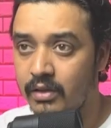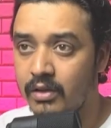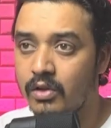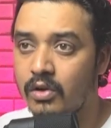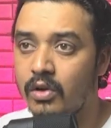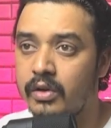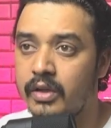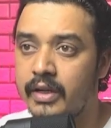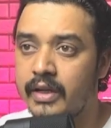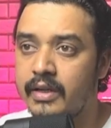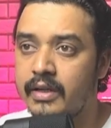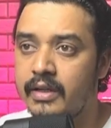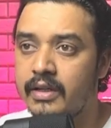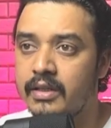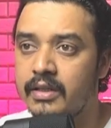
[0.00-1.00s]

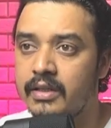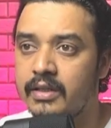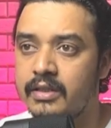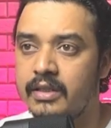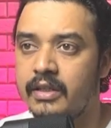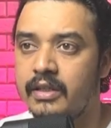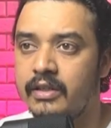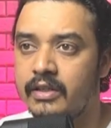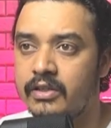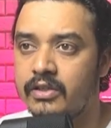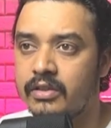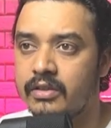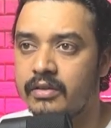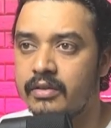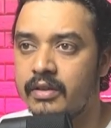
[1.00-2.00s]
content generation,
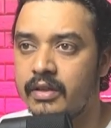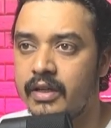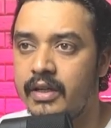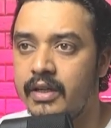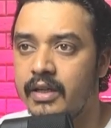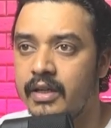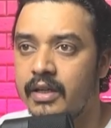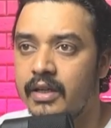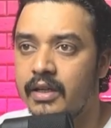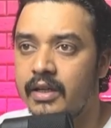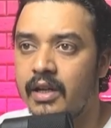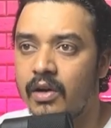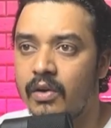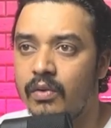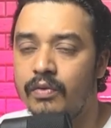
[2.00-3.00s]
right?
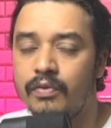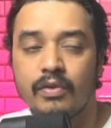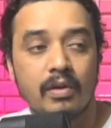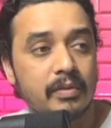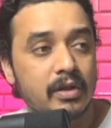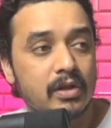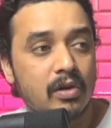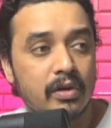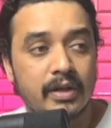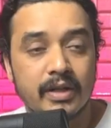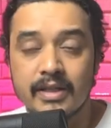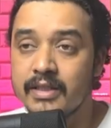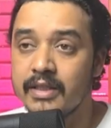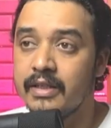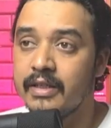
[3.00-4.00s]
Now from the content
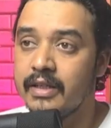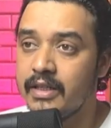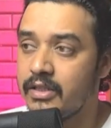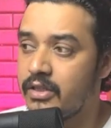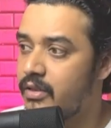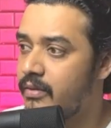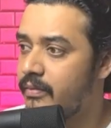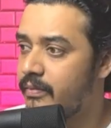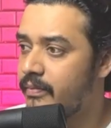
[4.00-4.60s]
generation,